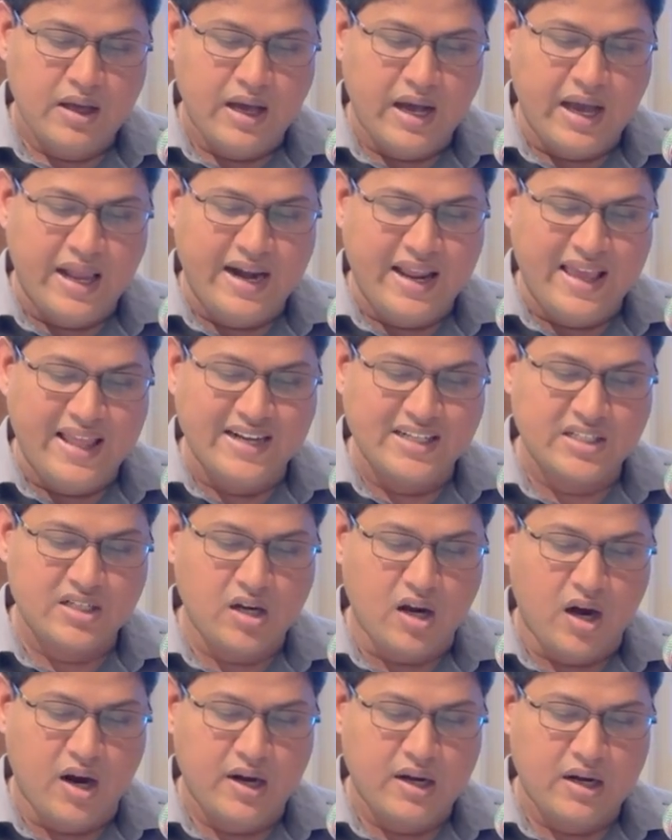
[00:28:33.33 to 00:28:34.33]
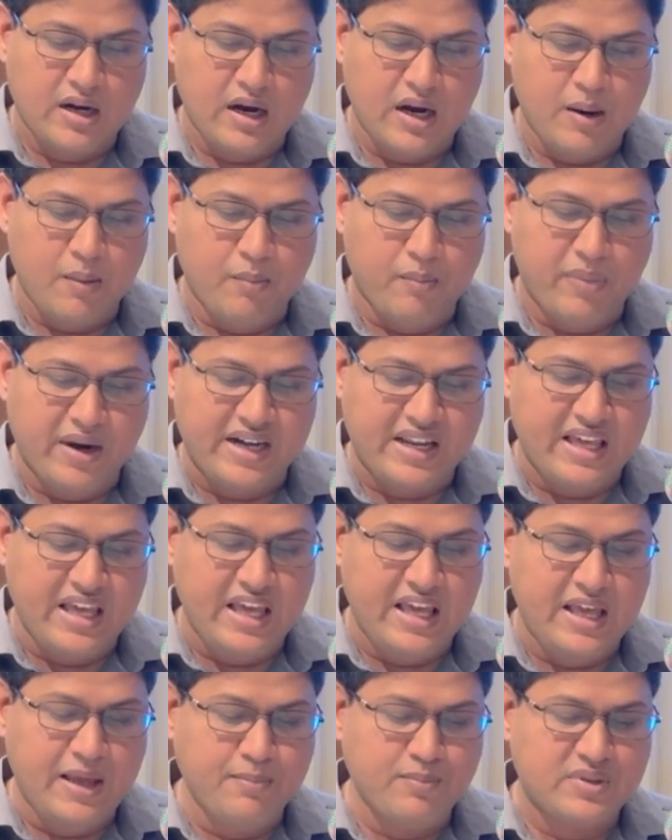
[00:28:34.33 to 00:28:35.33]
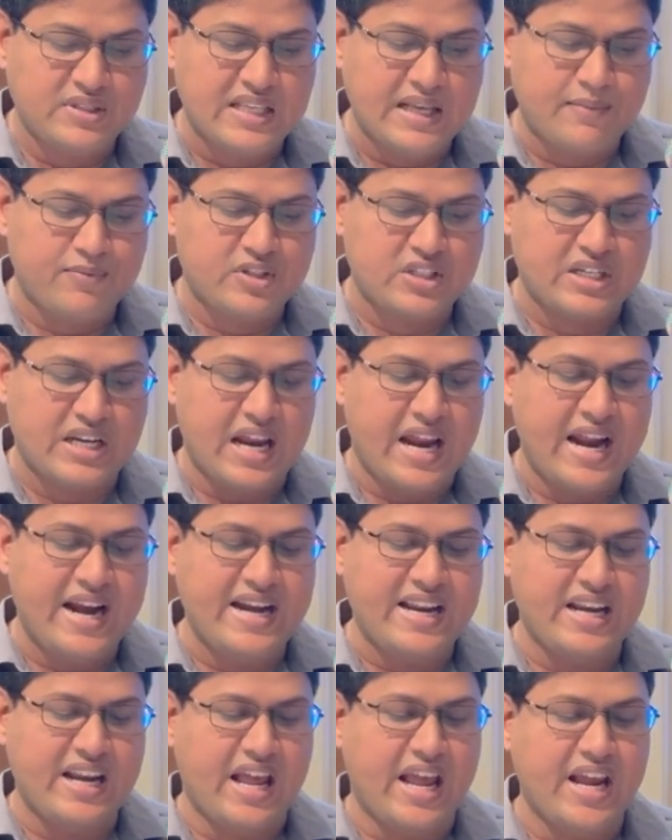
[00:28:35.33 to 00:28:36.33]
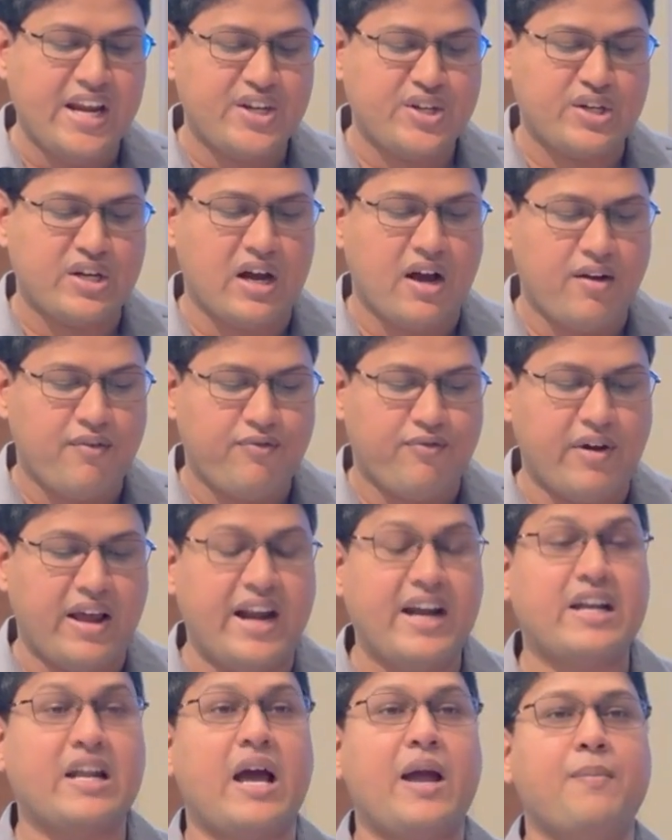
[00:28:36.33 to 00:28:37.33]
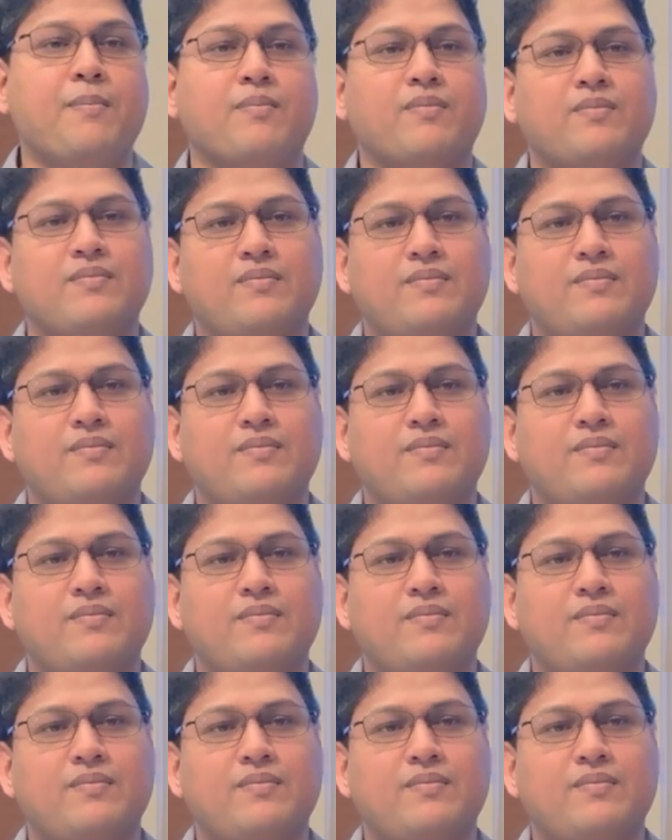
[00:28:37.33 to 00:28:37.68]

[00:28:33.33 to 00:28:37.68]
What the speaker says: and Aristarch, but he himself stayed in Asia for a time.